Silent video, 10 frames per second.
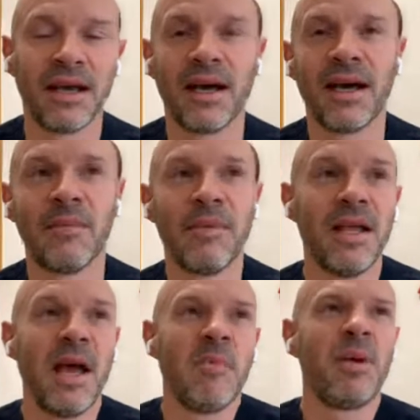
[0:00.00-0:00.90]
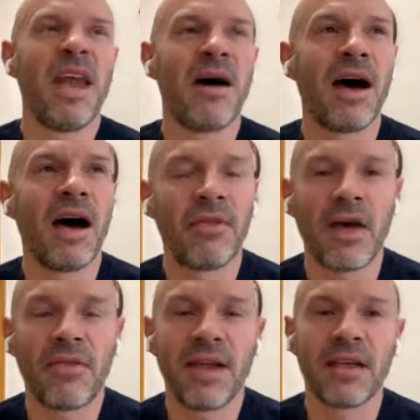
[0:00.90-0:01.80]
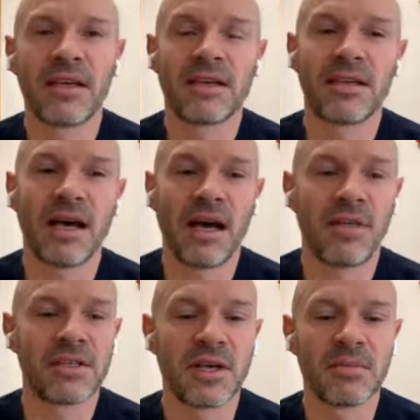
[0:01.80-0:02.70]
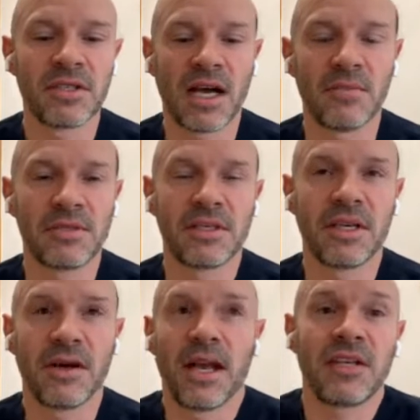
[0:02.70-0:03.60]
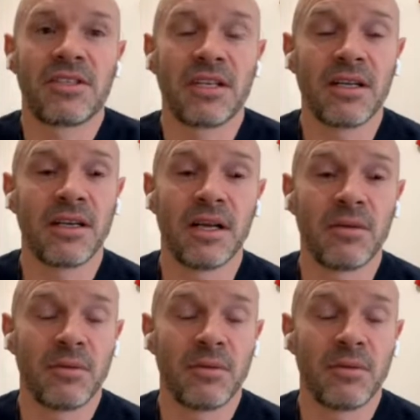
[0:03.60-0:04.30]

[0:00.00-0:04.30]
But no, I think sometimes and I said, look,